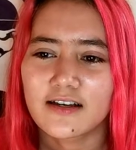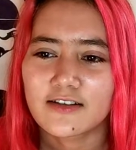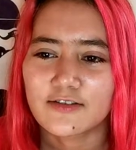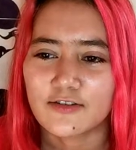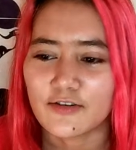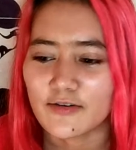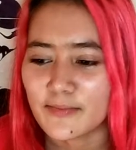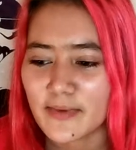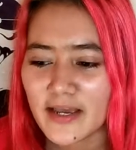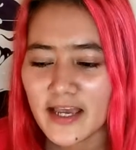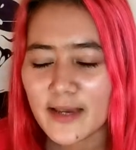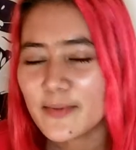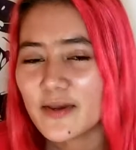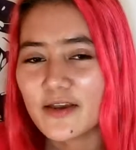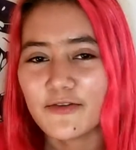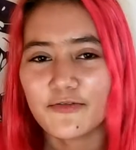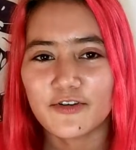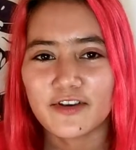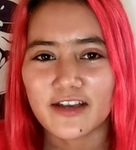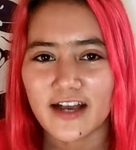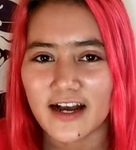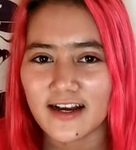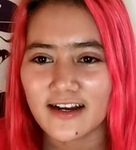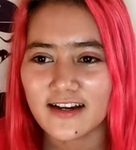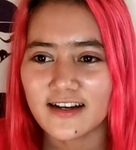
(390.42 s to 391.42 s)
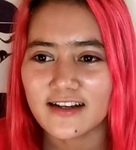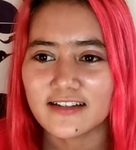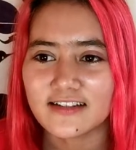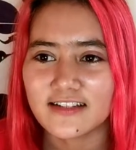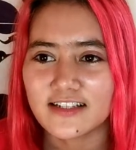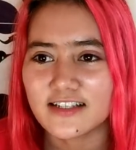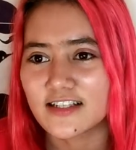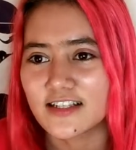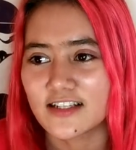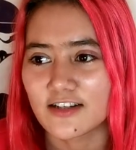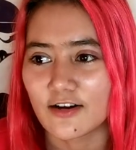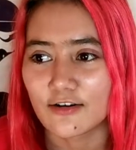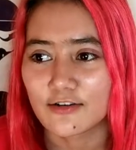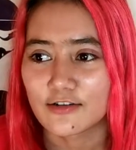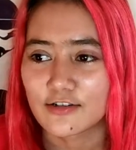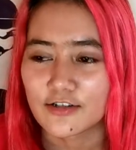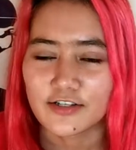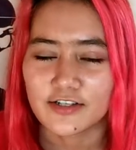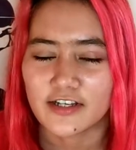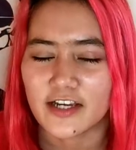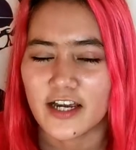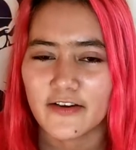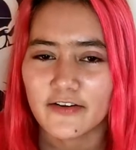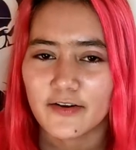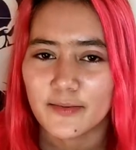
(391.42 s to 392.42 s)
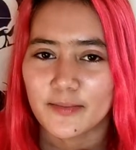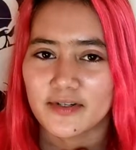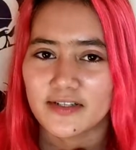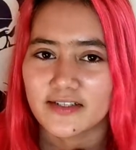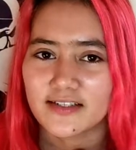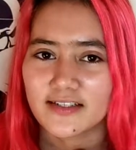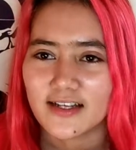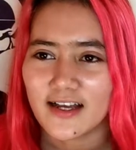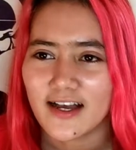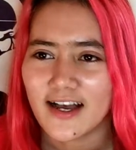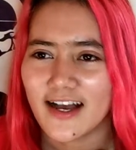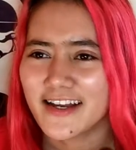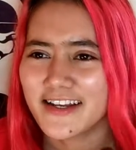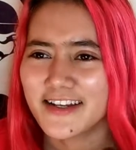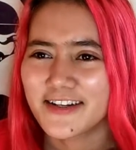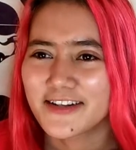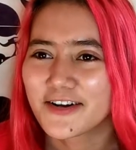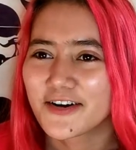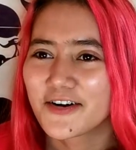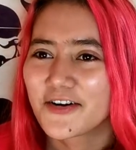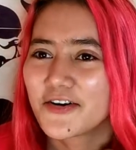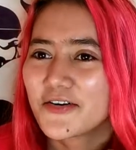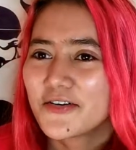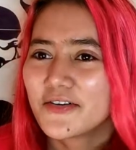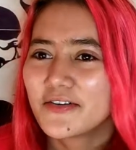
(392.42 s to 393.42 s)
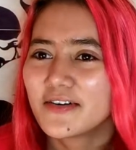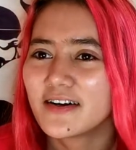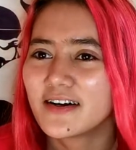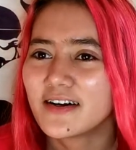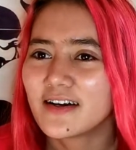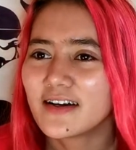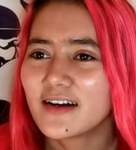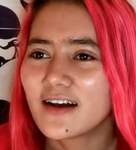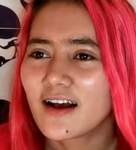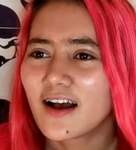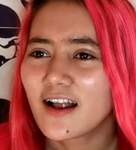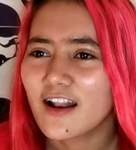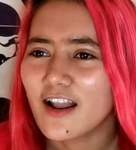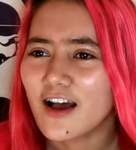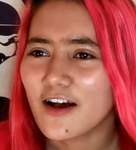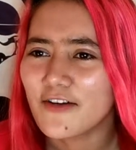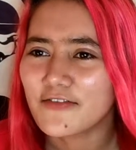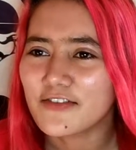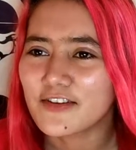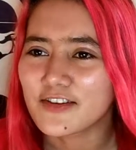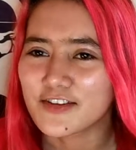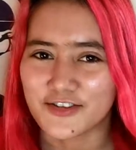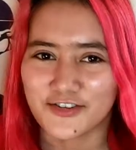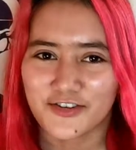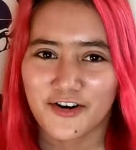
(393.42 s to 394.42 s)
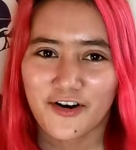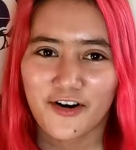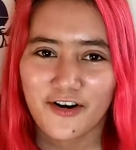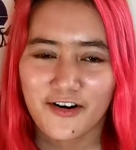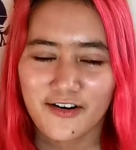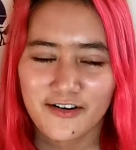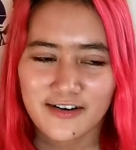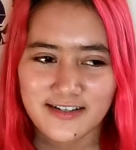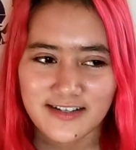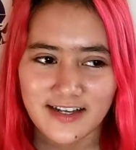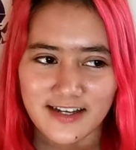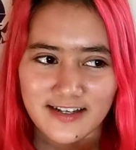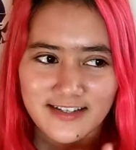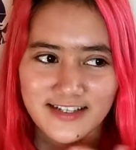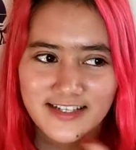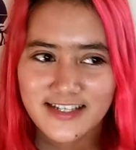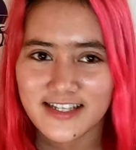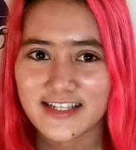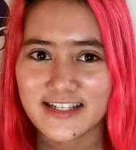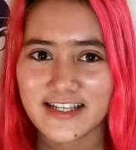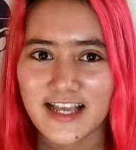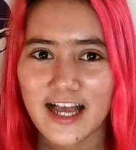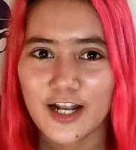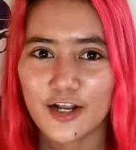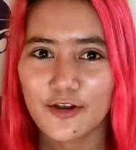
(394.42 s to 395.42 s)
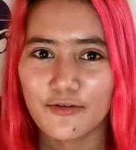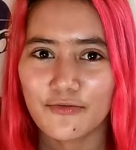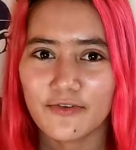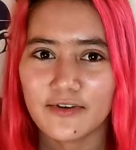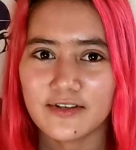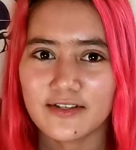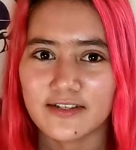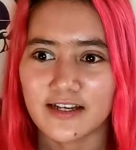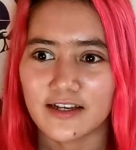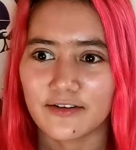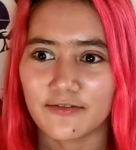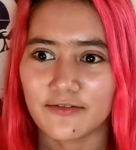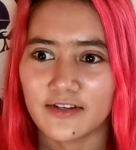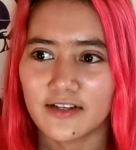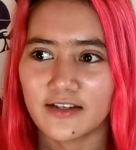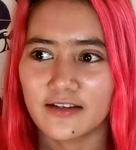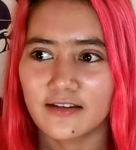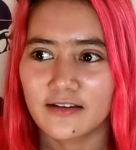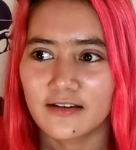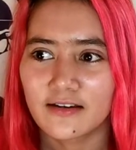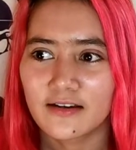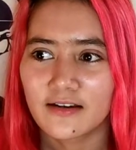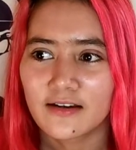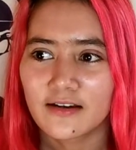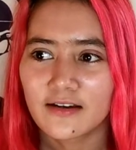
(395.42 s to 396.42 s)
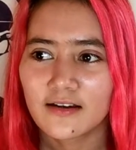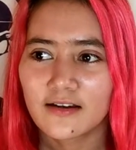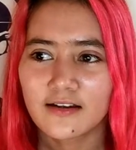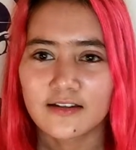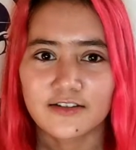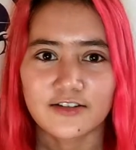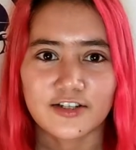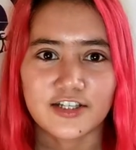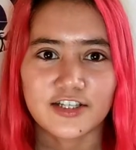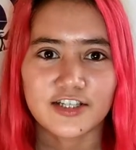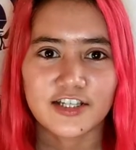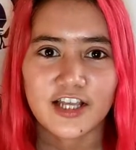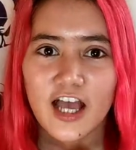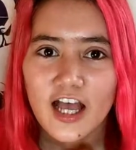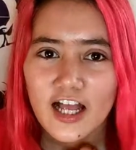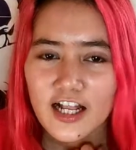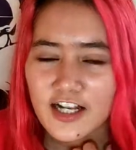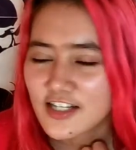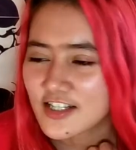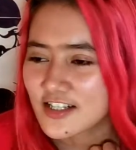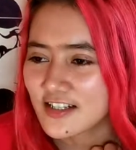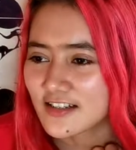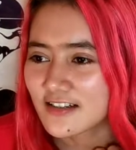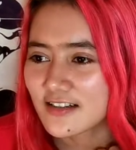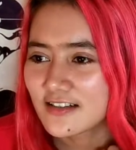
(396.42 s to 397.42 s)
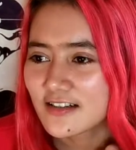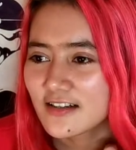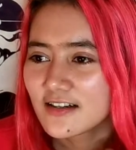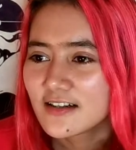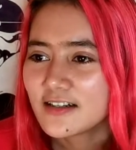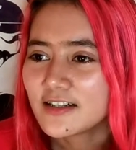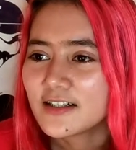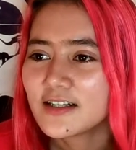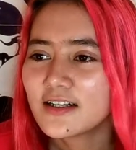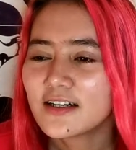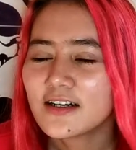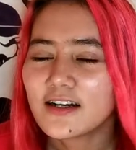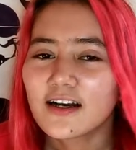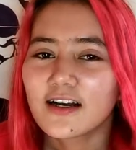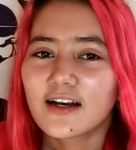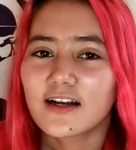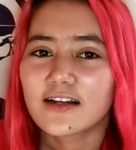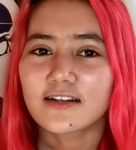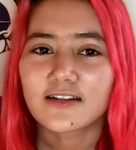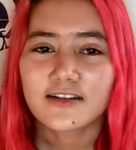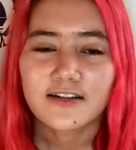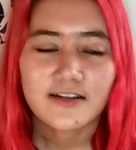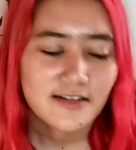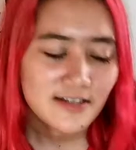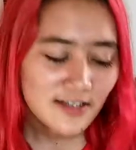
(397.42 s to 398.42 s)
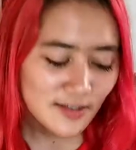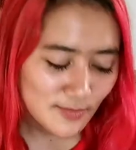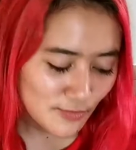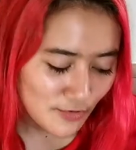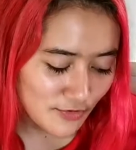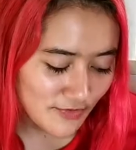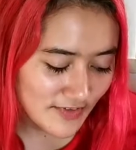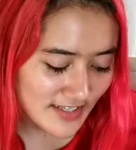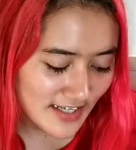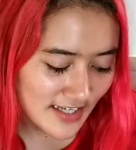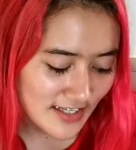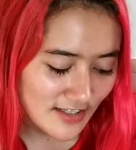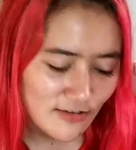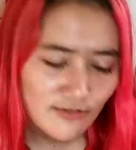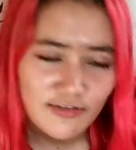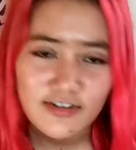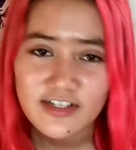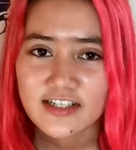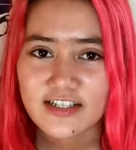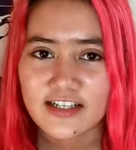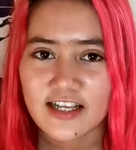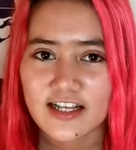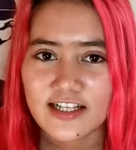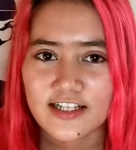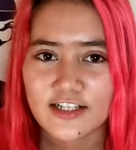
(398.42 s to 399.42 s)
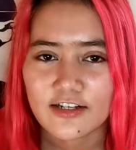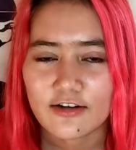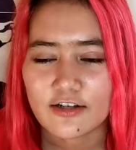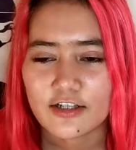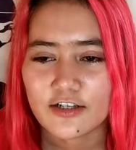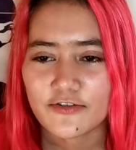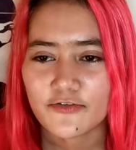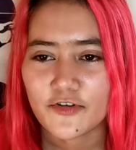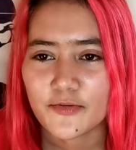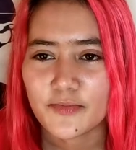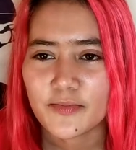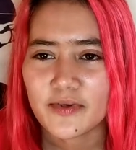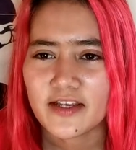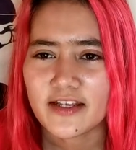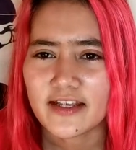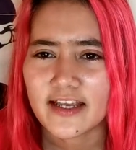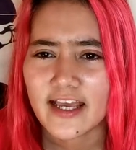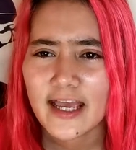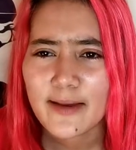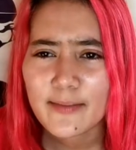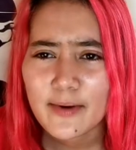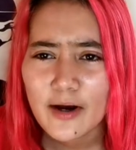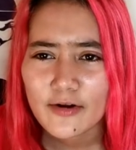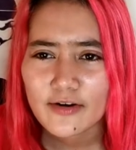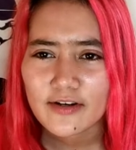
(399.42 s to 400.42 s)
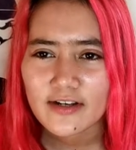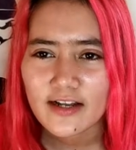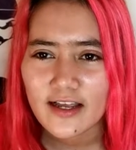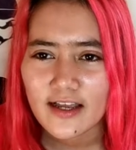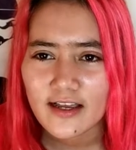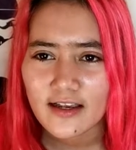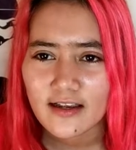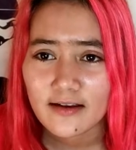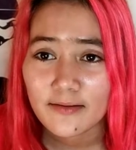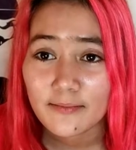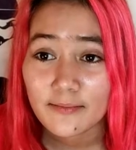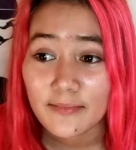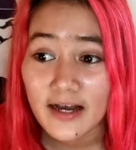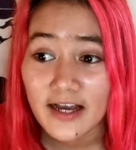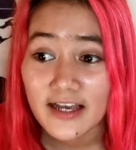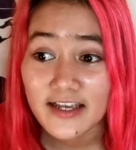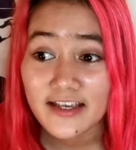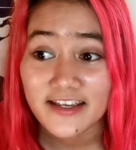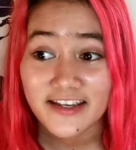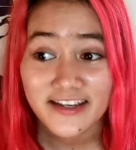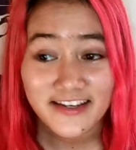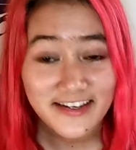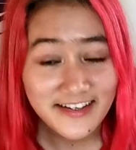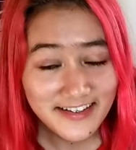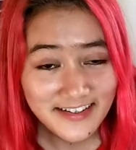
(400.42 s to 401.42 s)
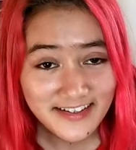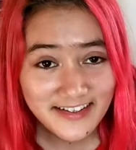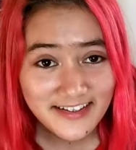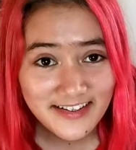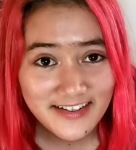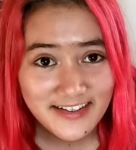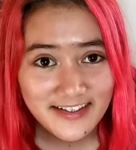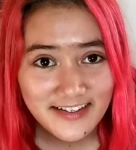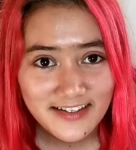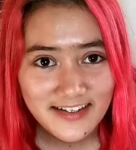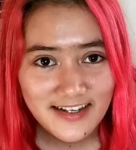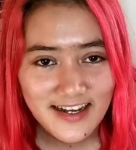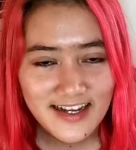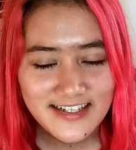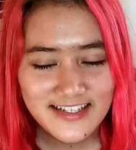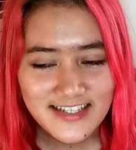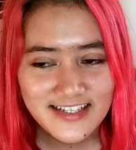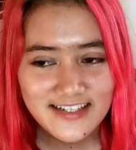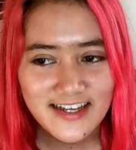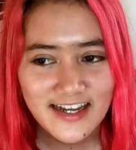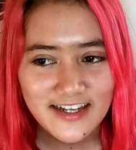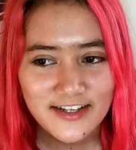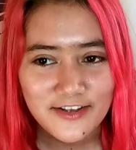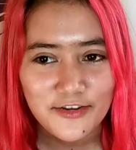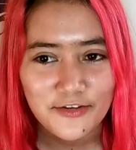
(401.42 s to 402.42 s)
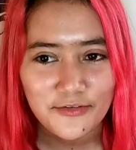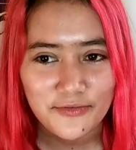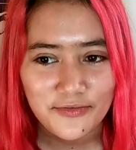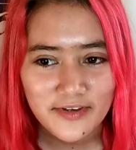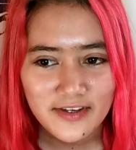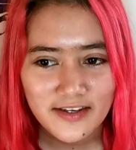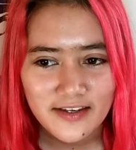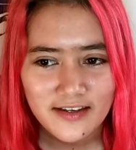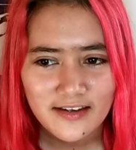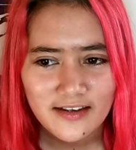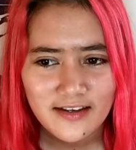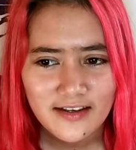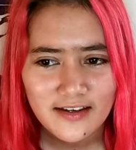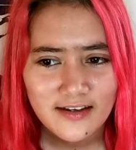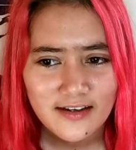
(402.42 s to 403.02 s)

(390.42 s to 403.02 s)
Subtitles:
So maybe if you're younger, this is also scary, but I don't know. Love the songs, like this is Halloween, it's like really nostalgia. And the movie's like so nostalgia also for me. It came out like my year, 1993.